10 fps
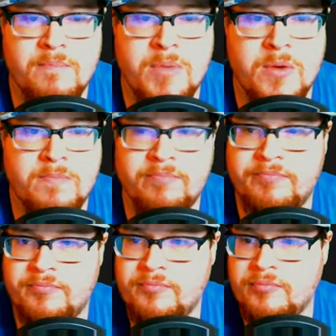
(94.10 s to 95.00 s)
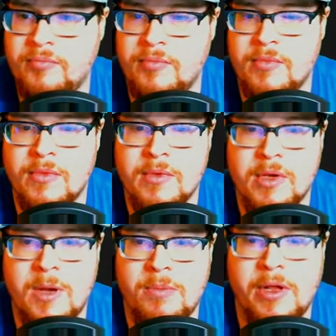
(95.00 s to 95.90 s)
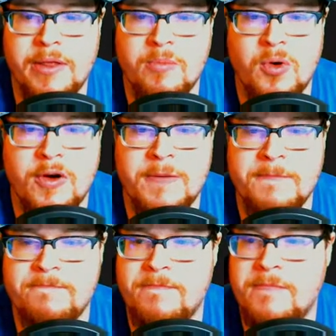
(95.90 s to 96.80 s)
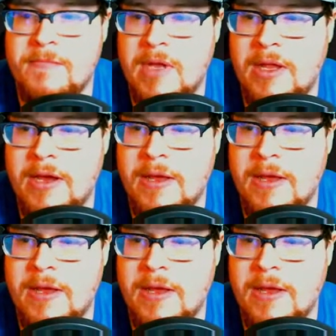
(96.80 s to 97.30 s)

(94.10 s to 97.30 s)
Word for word: Boom. Couple on the board. I like